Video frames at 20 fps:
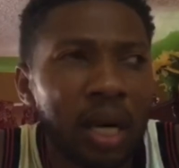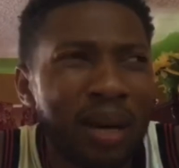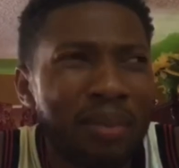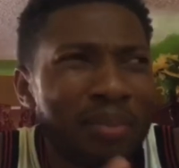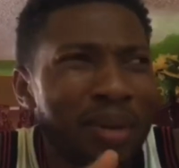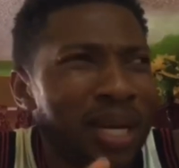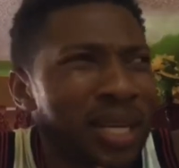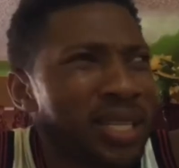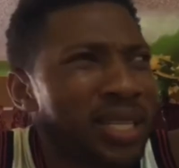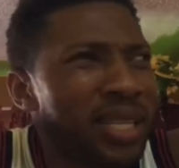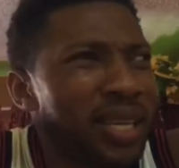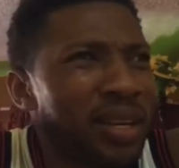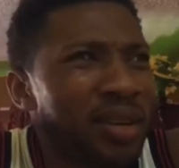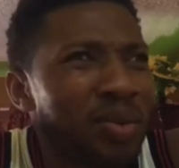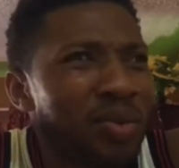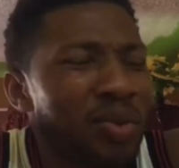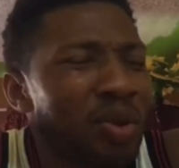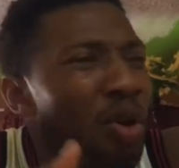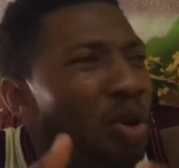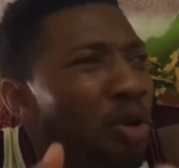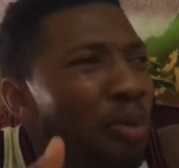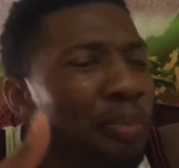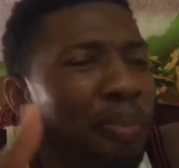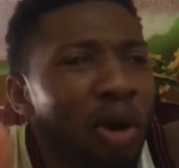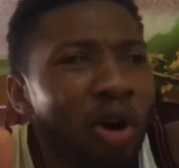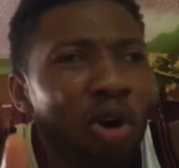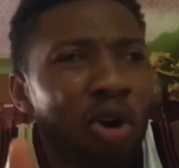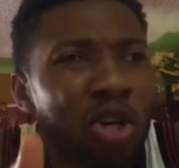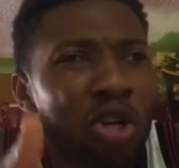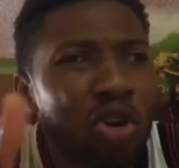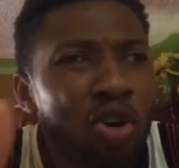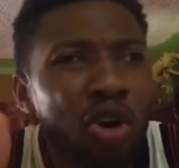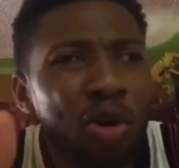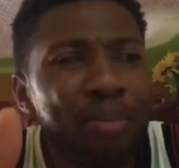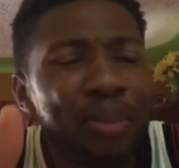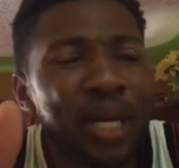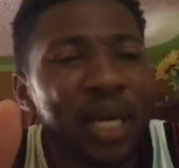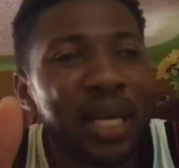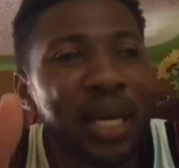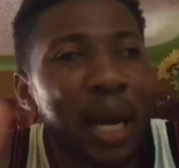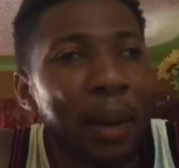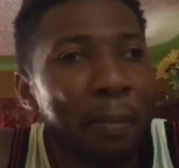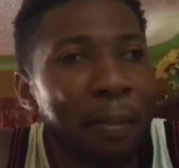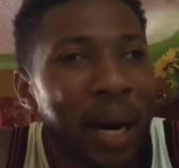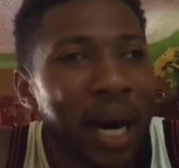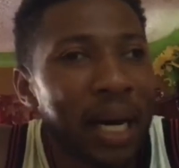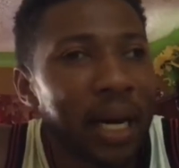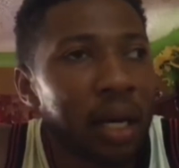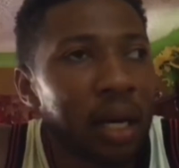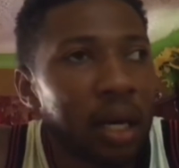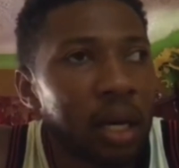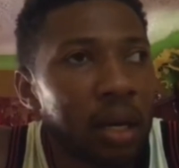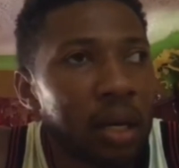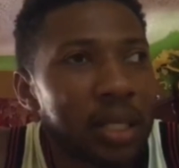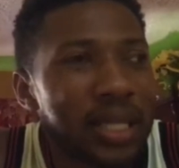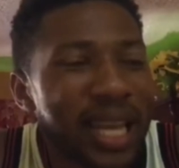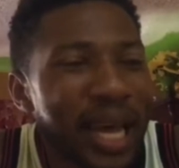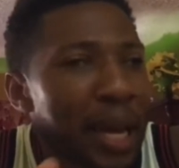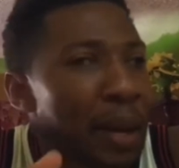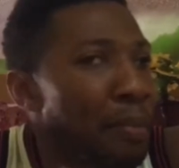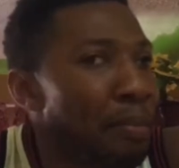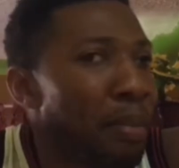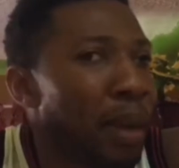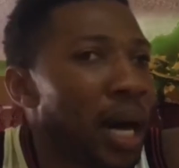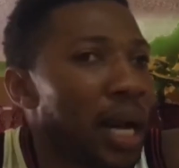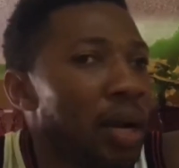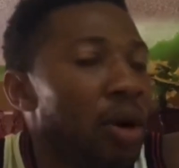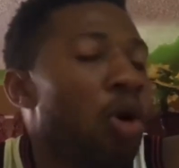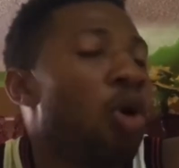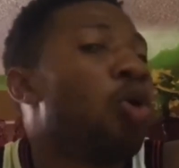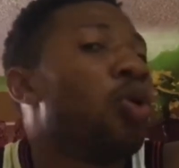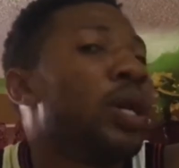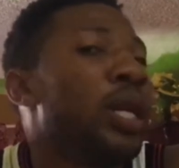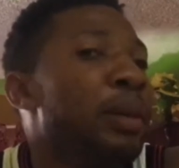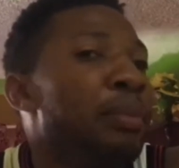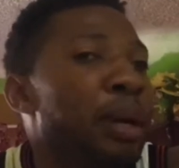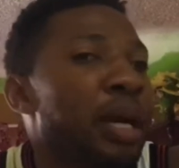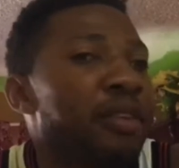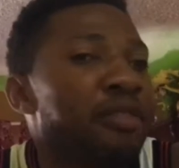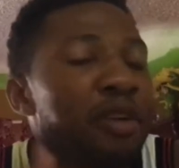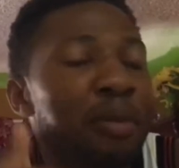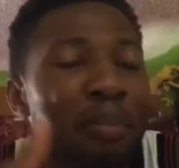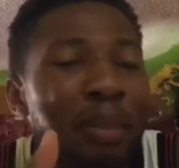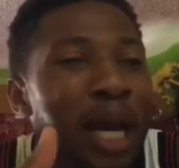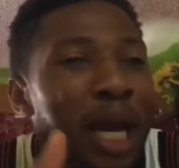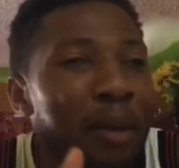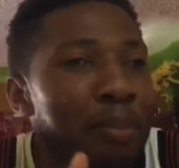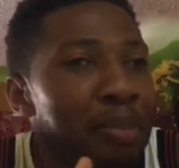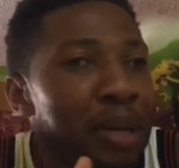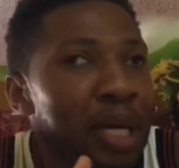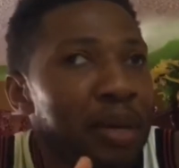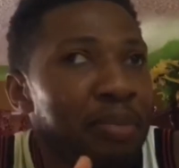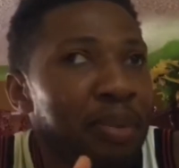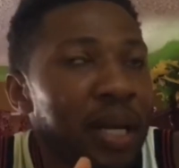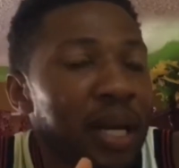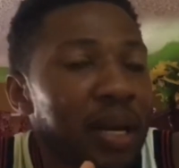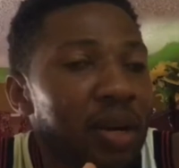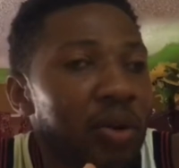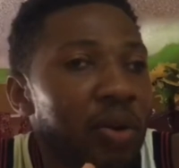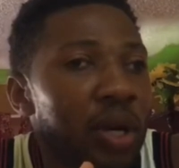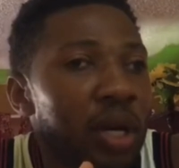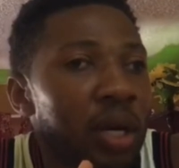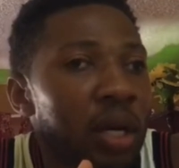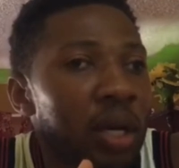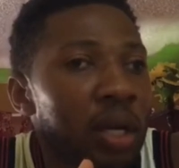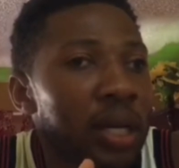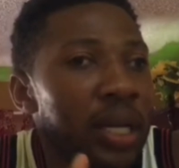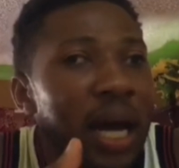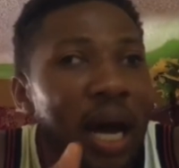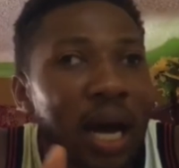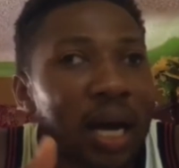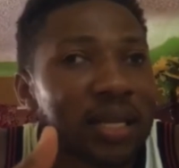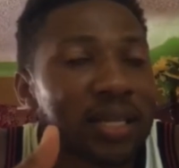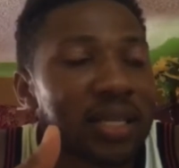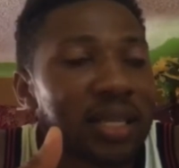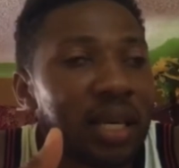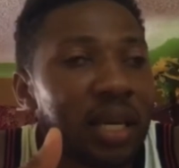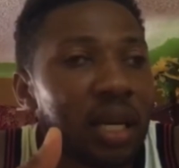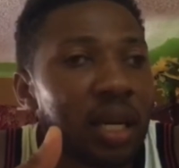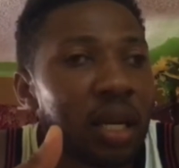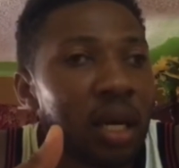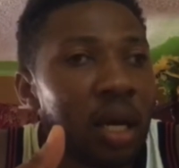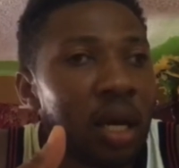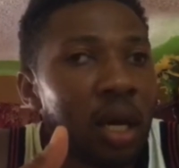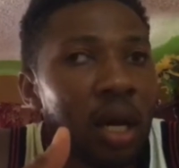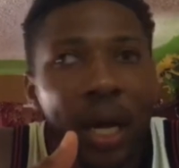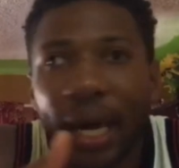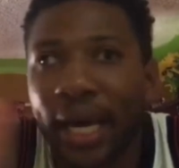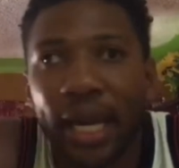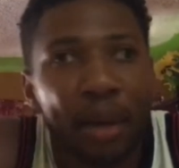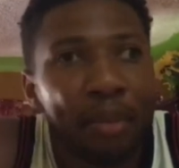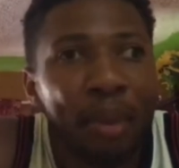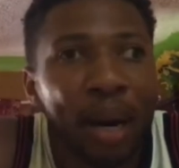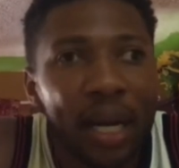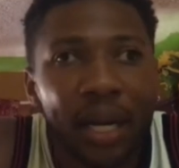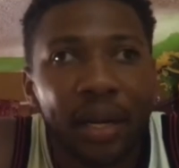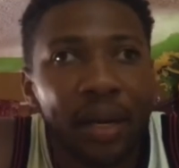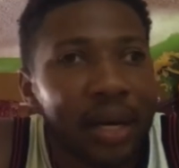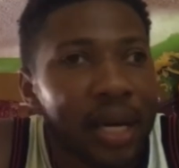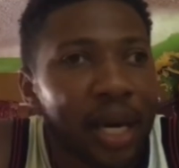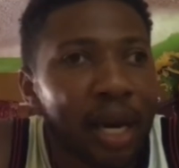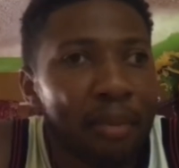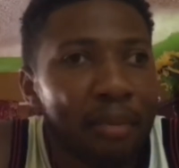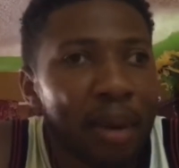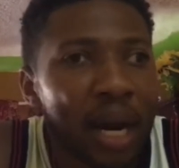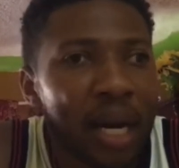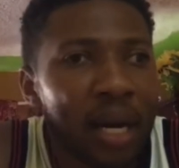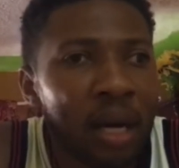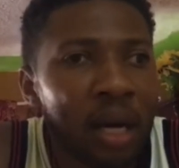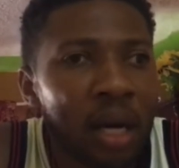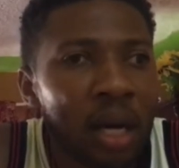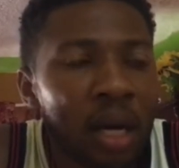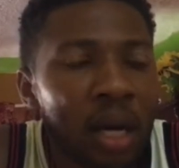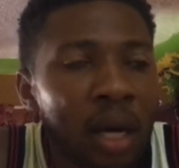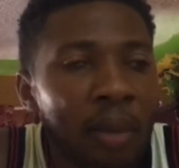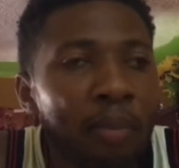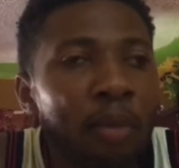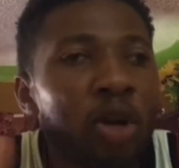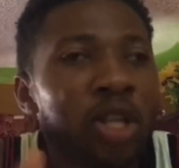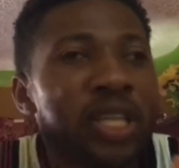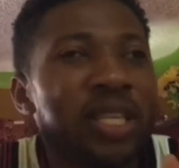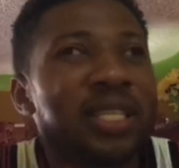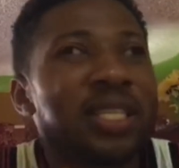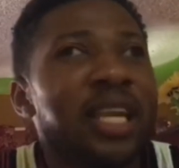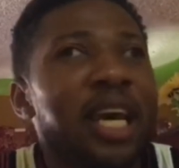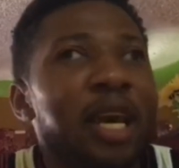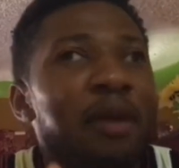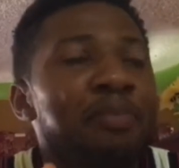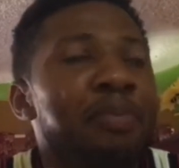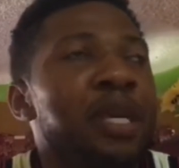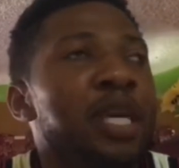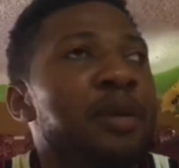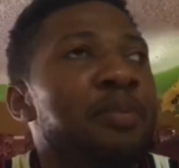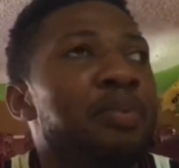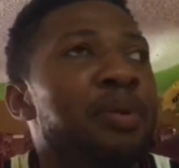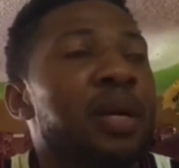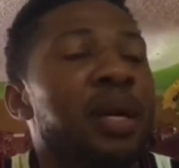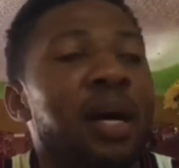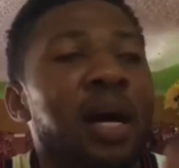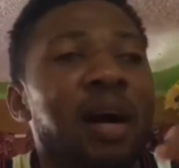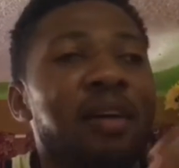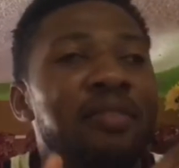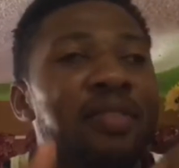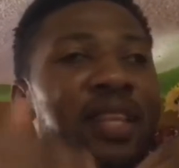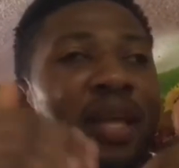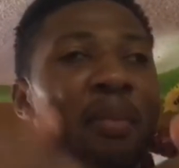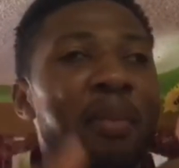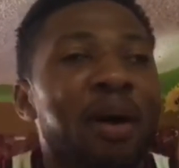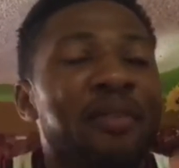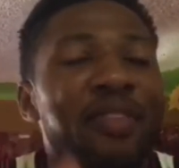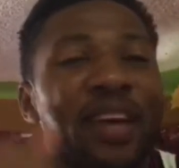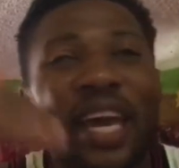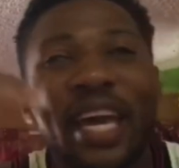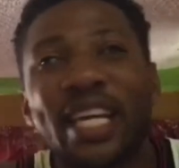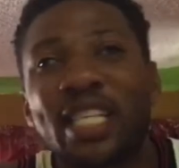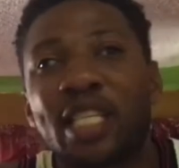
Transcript: And me I say, "Oh, brown come in a mad, like mad only make for black people alone, dark skin. Anybody not can mad, but it's like people have them have